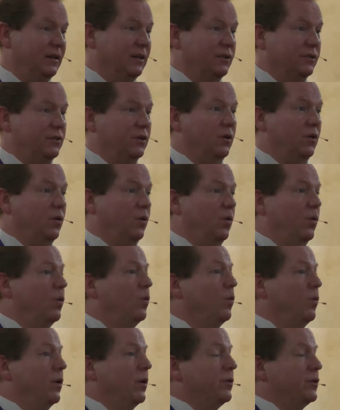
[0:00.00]
So
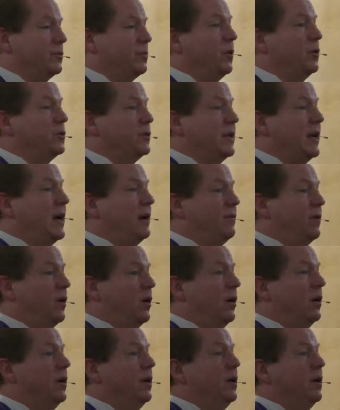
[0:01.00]
we're supposed to have
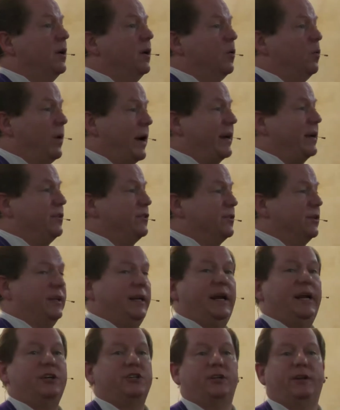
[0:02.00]
our
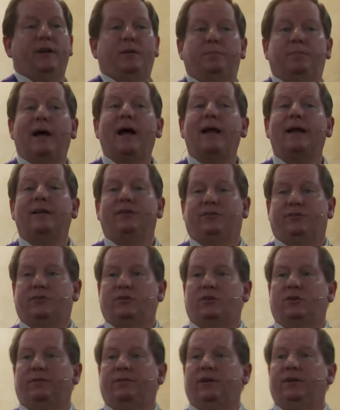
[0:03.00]
reconciliation and penance
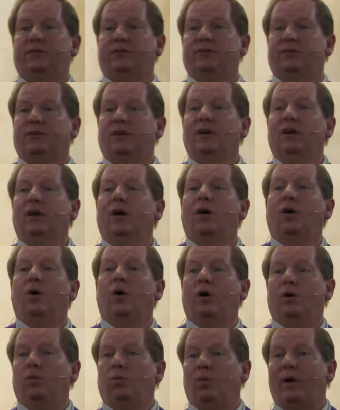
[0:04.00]
service
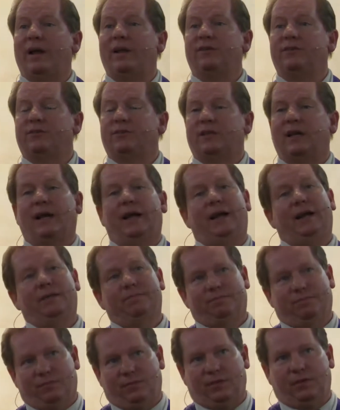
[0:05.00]
on Wednesday.
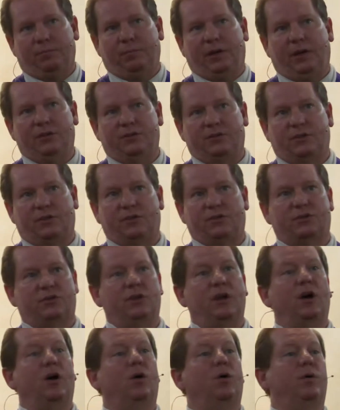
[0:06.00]
Because of the
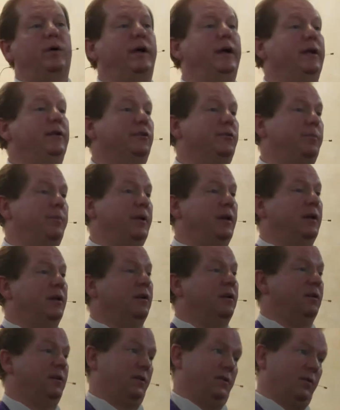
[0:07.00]
snow, it's
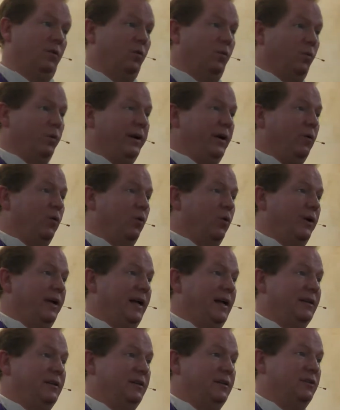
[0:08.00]
been
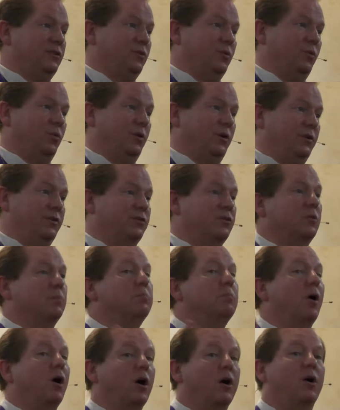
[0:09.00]
reoriented towards
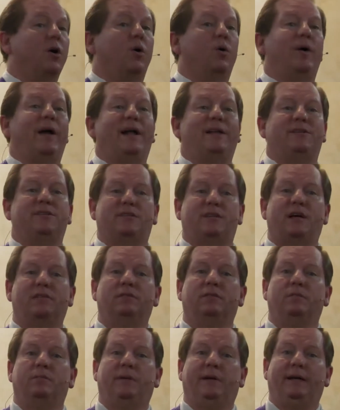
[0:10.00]
tomorrow at
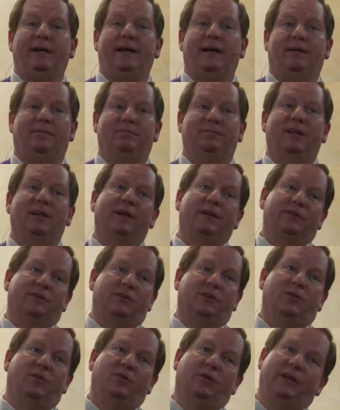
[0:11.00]
7 p.m.
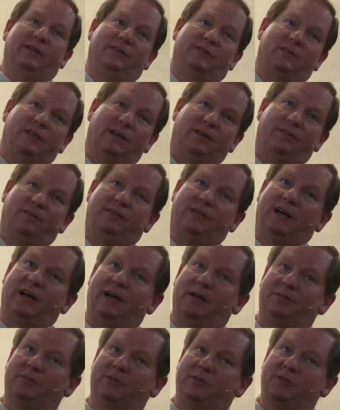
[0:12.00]
So instead of
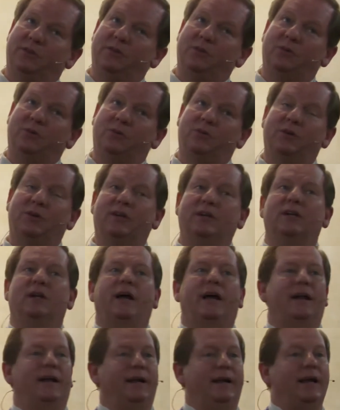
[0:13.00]
times 2,
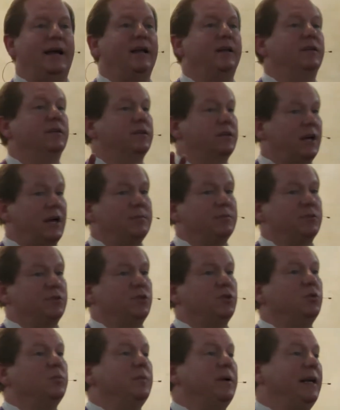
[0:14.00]
and again, times
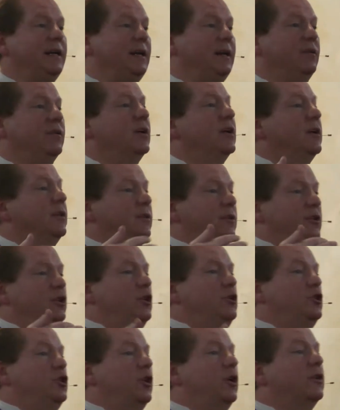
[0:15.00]
2 meaning that the
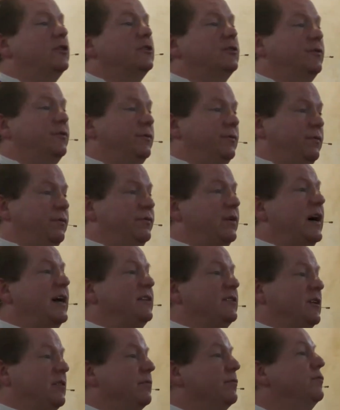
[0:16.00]
church
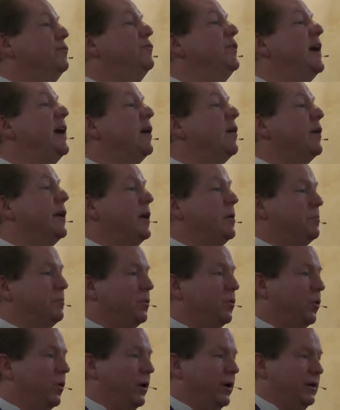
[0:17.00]
finds it very
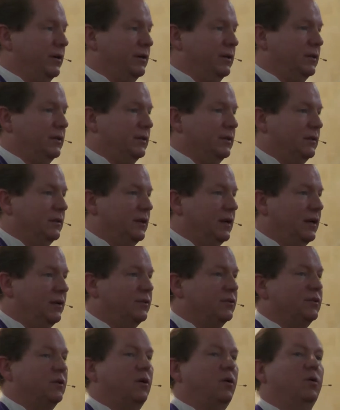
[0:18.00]
important. And
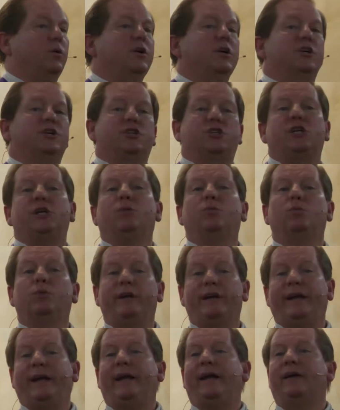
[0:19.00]
so she
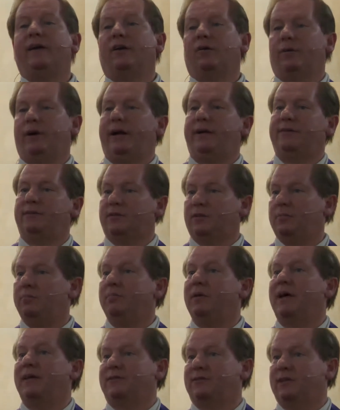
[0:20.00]
reiterates the
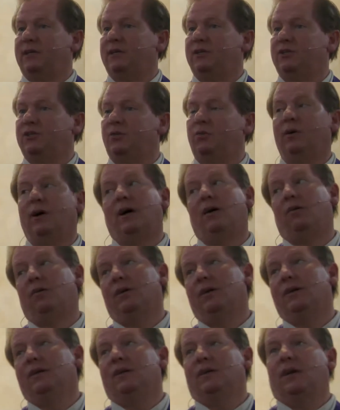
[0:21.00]
message. Well,
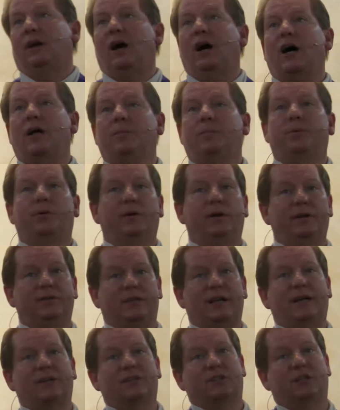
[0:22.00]
God put His
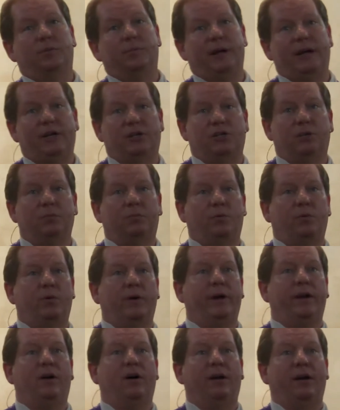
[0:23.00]
exclamation
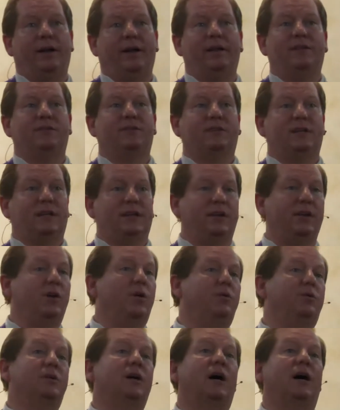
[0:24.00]
point on it and said,
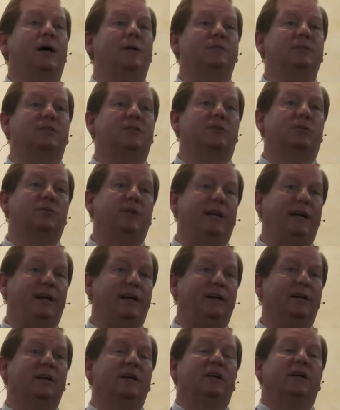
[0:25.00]
no, times 3.
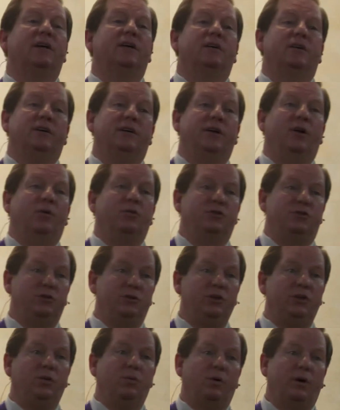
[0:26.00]
Do
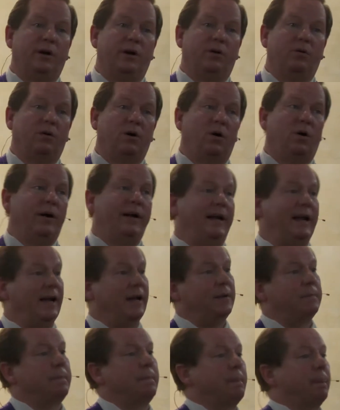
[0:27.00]
you want to grow?
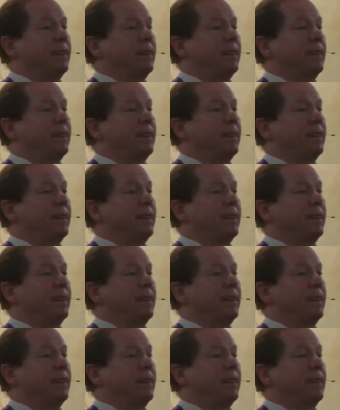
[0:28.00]
Again,